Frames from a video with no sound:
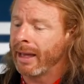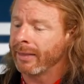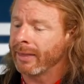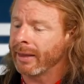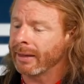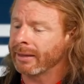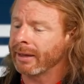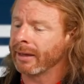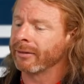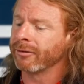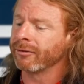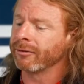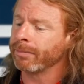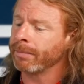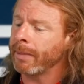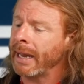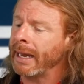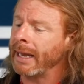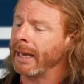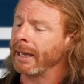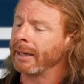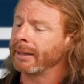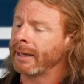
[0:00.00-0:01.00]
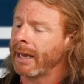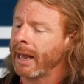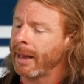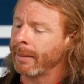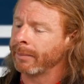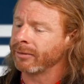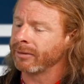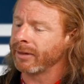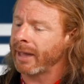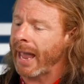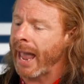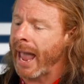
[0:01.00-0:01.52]
that despite
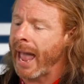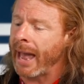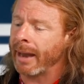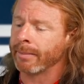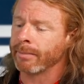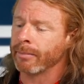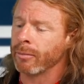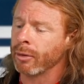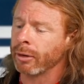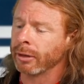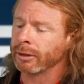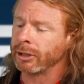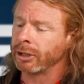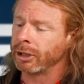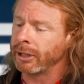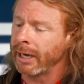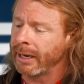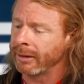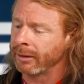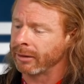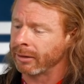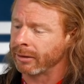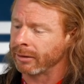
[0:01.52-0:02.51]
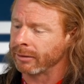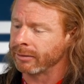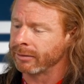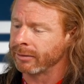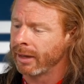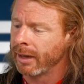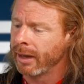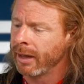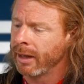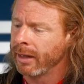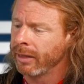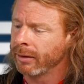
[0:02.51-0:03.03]
attempts to add more genders,